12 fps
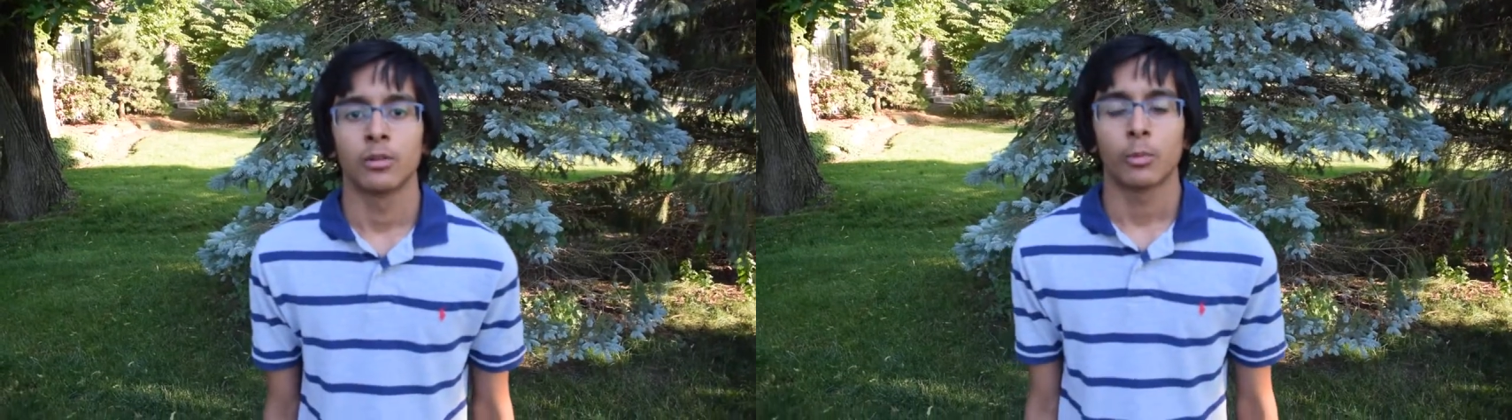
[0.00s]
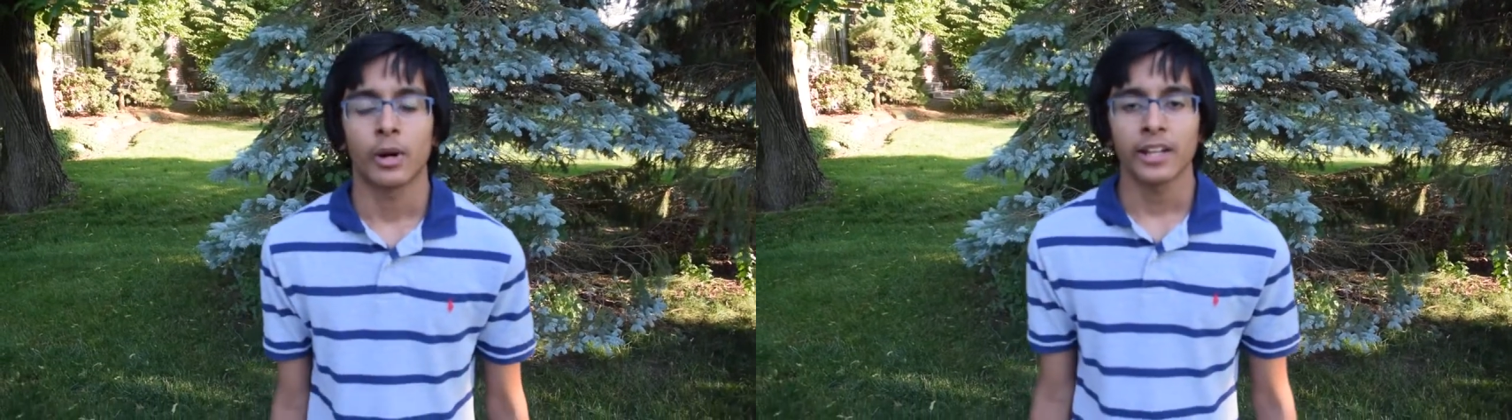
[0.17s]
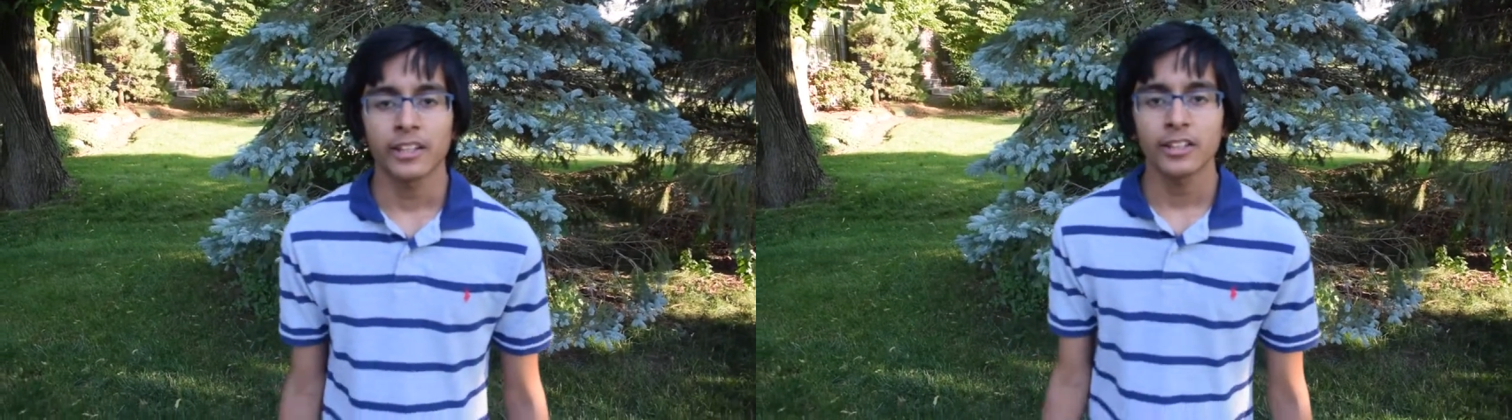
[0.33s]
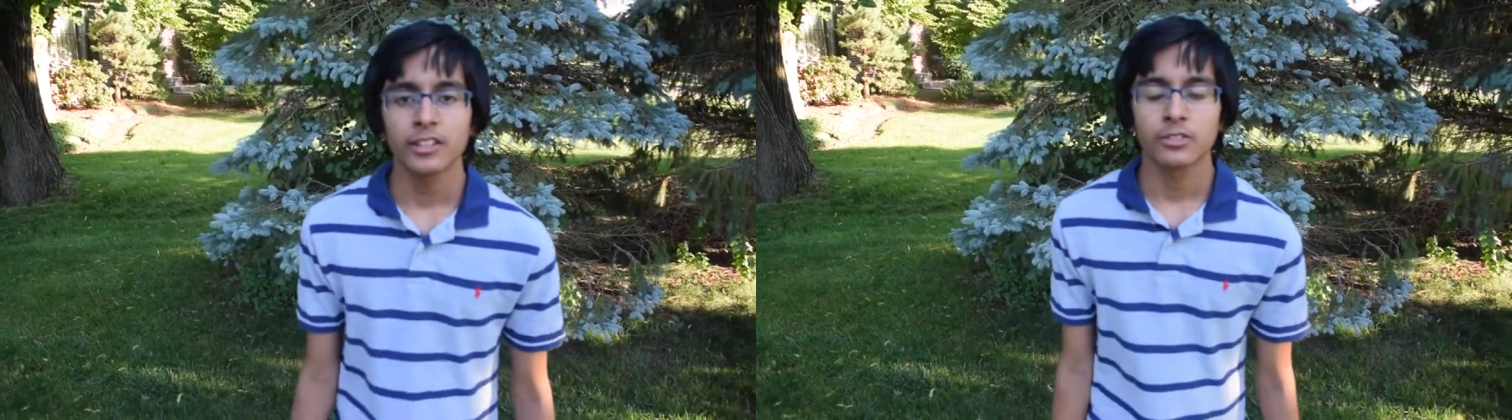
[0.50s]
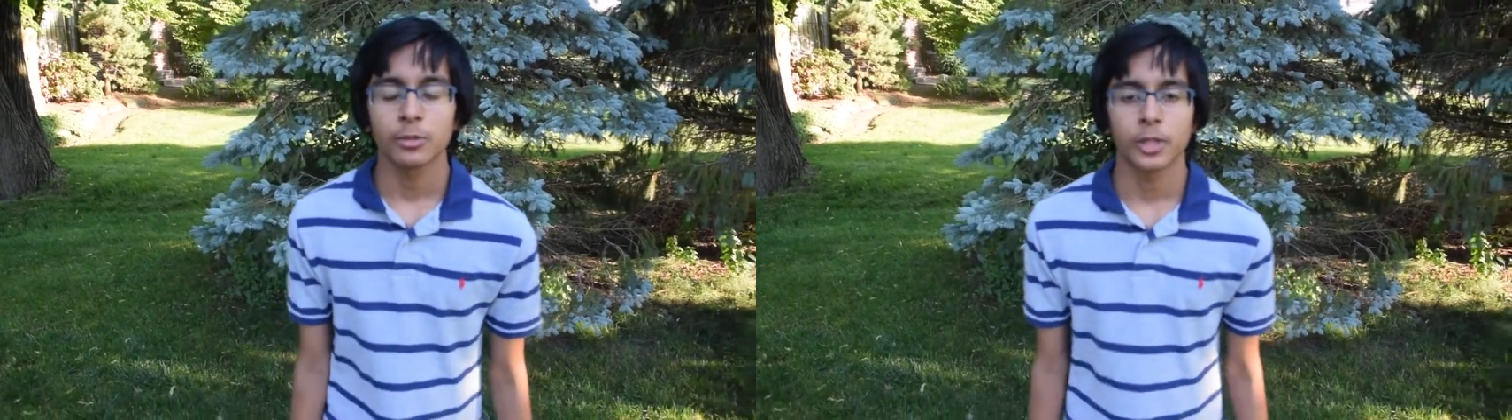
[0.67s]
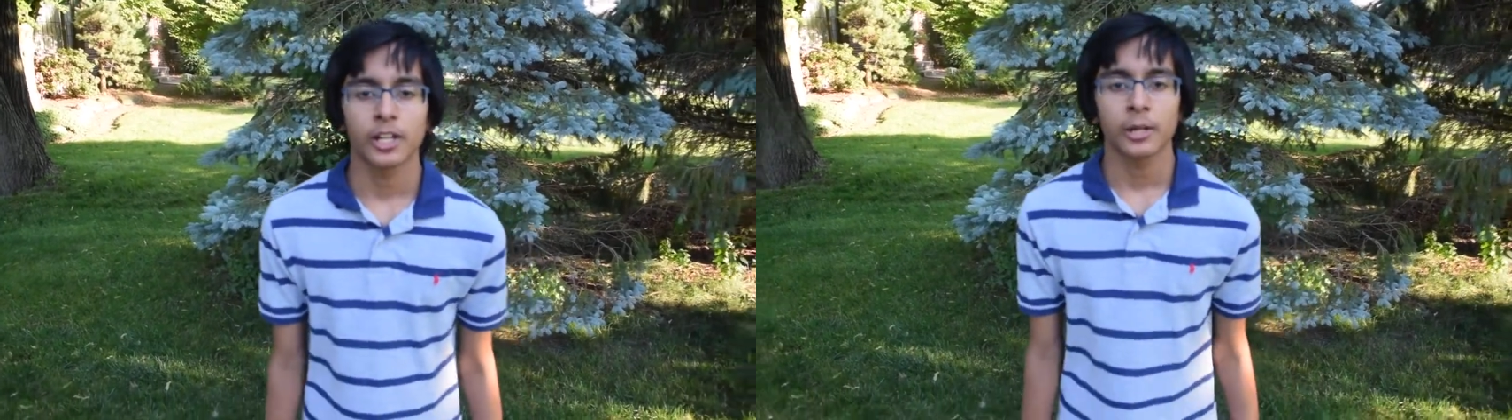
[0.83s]
Vikings
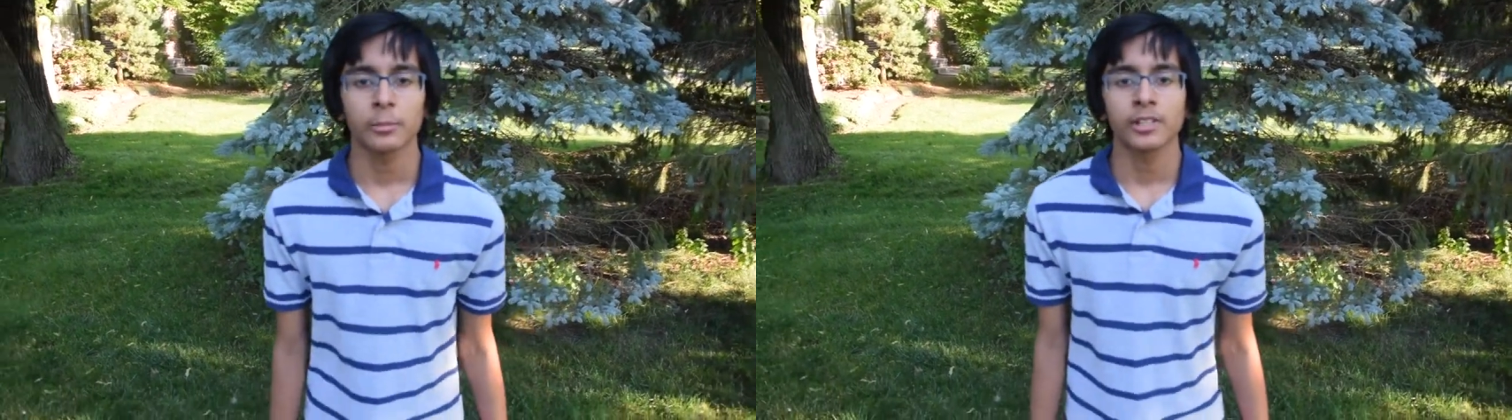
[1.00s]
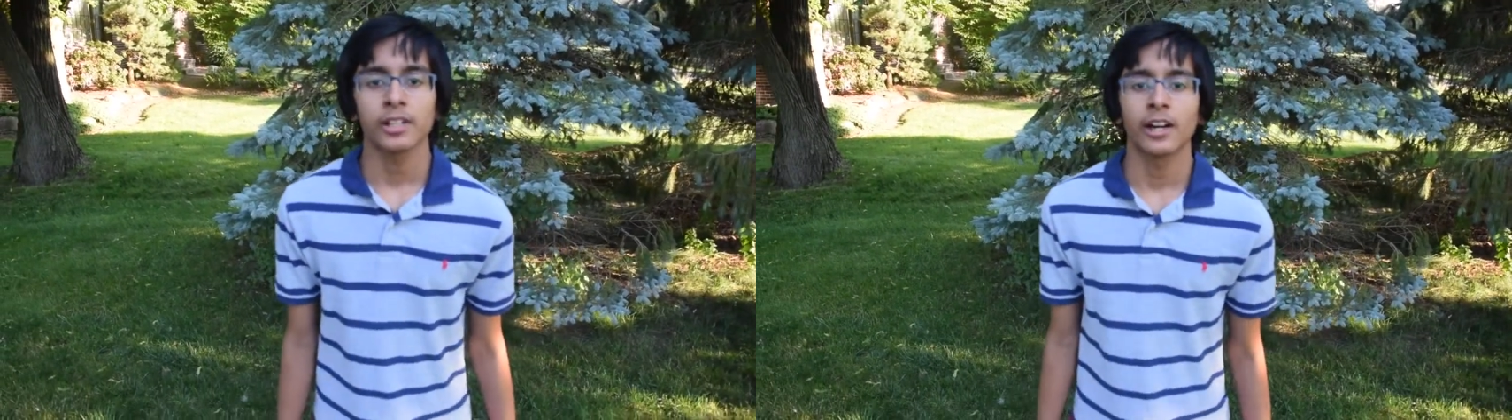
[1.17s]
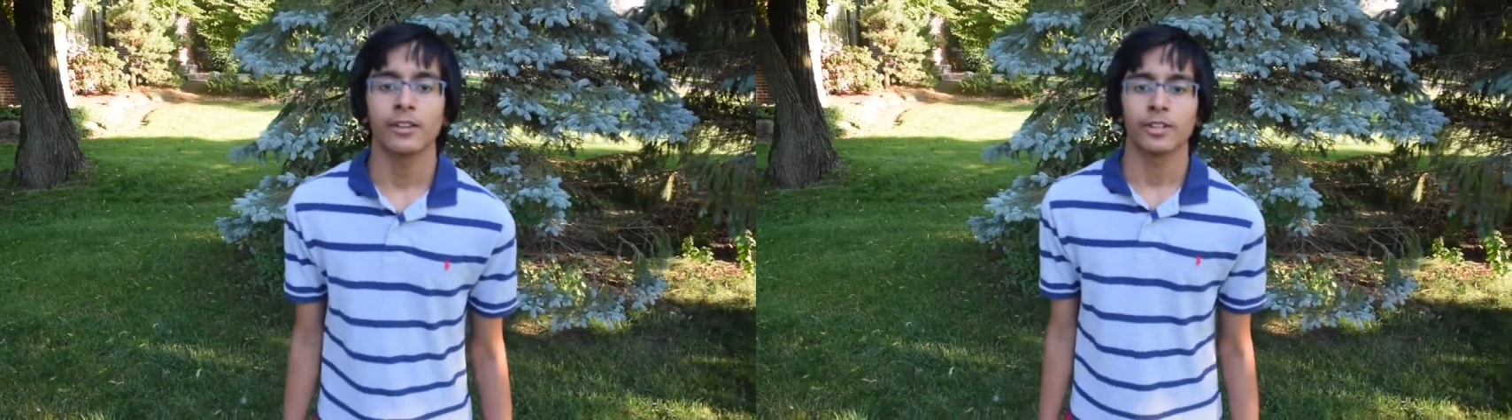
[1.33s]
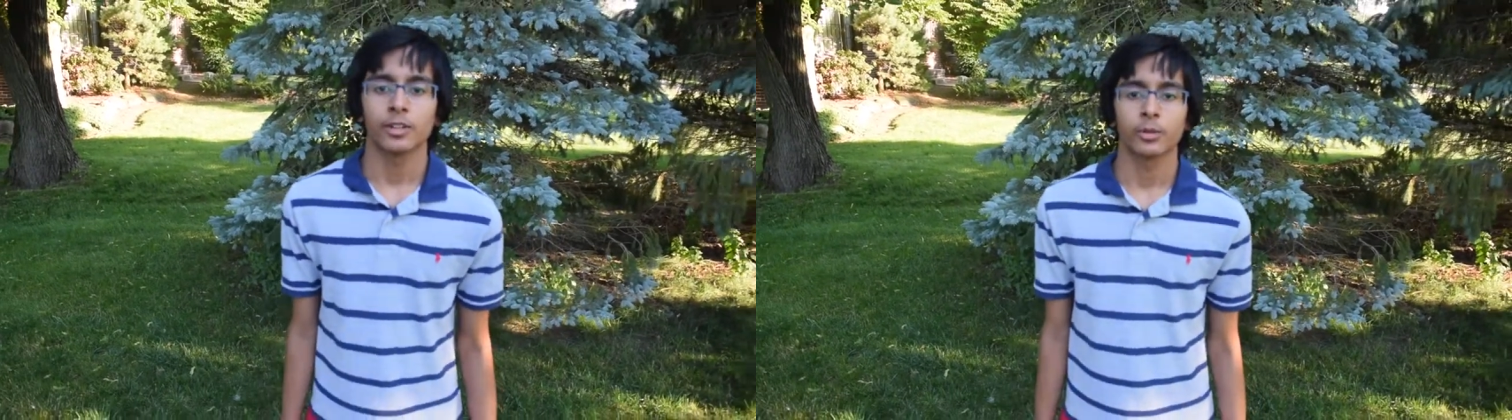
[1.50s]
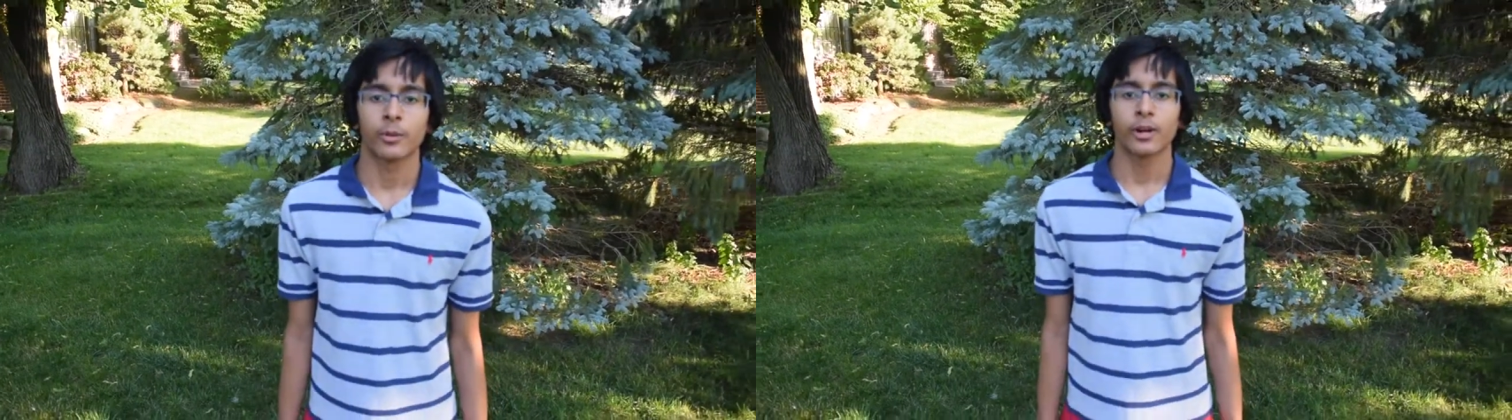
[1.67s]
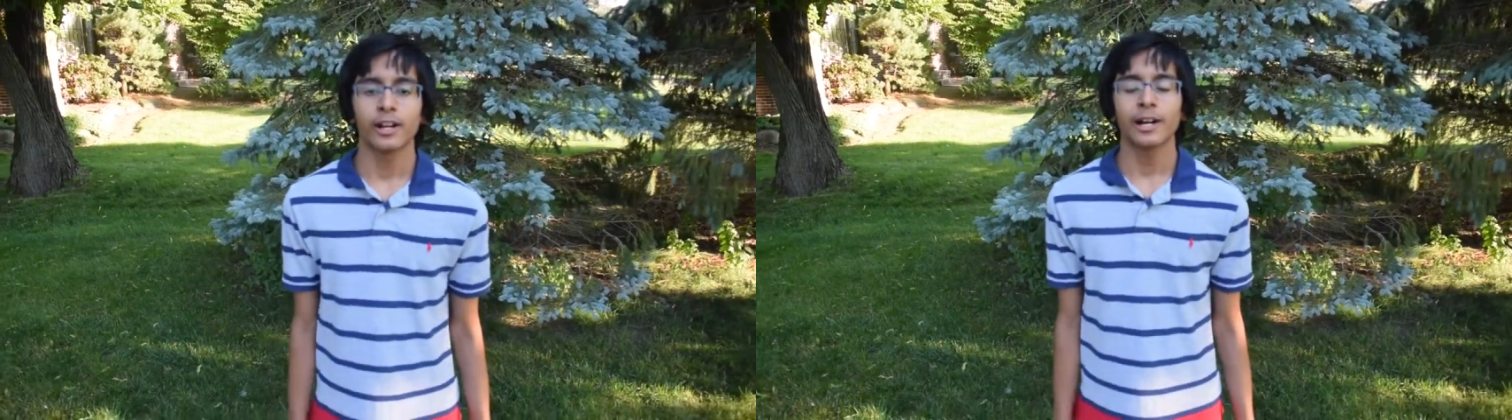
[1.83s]
would come together
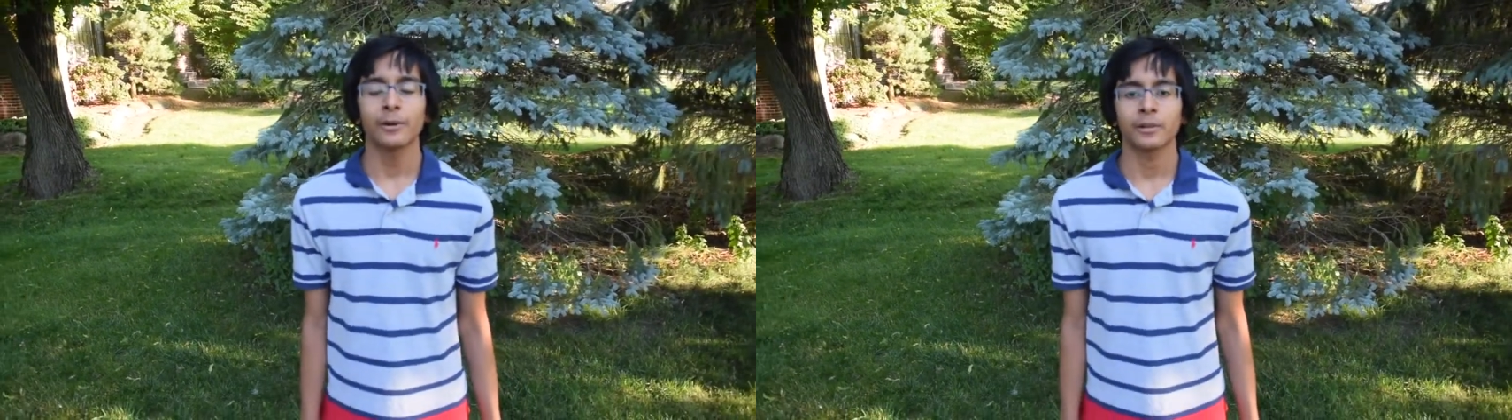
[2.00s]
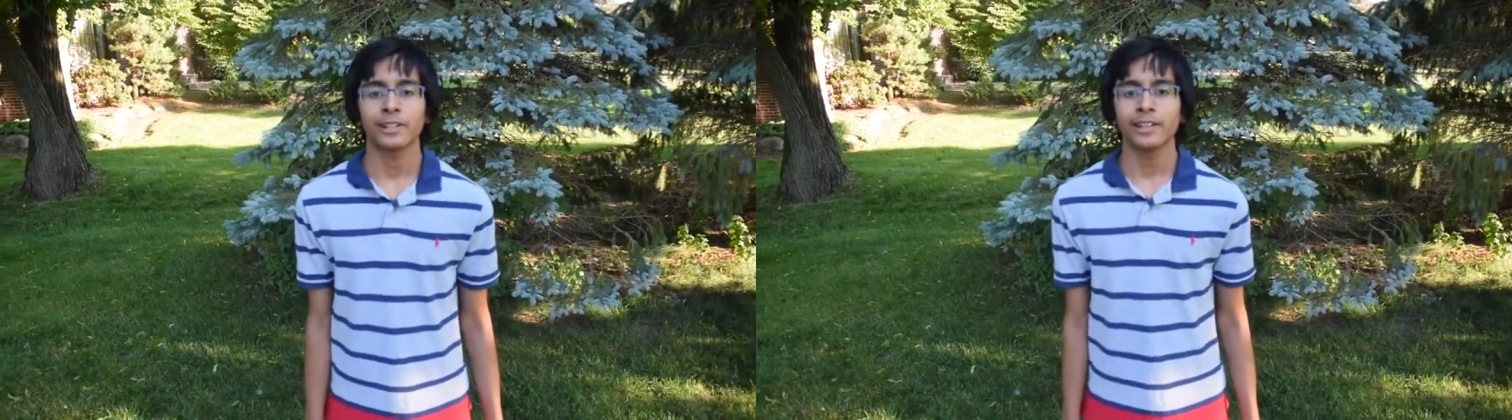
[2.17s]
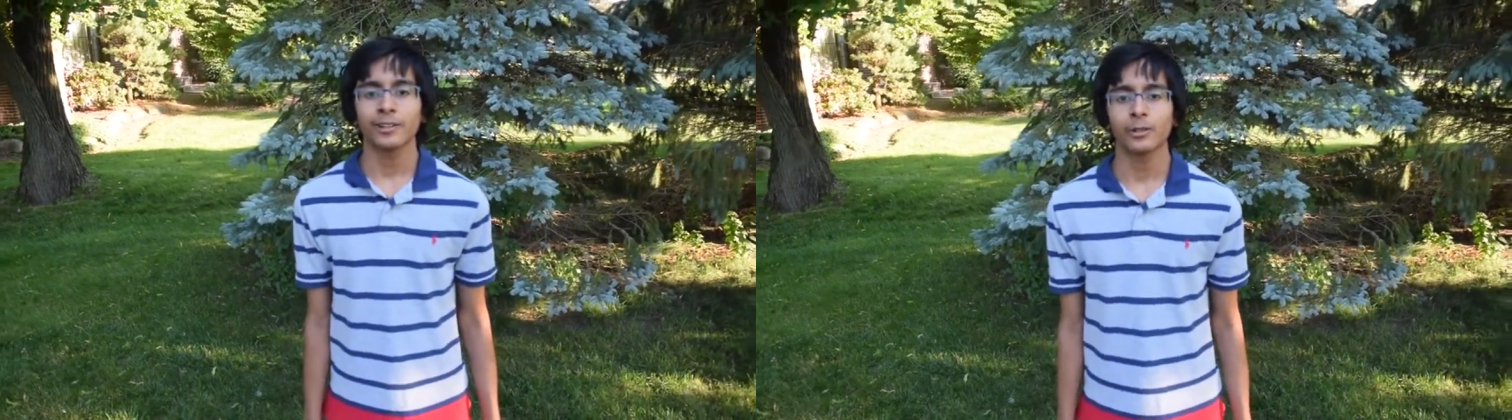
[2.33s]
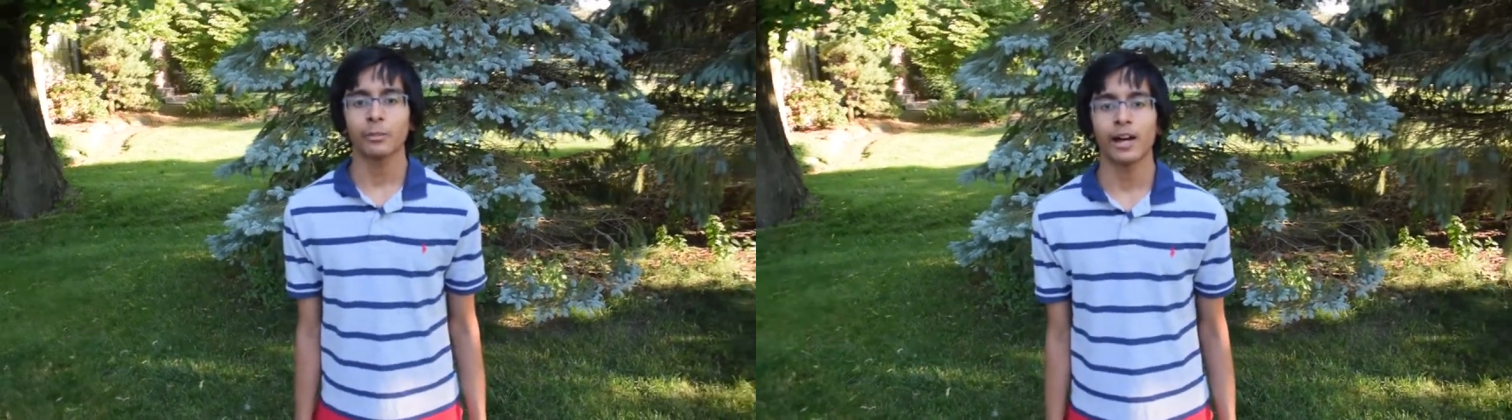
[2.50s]
to work out legal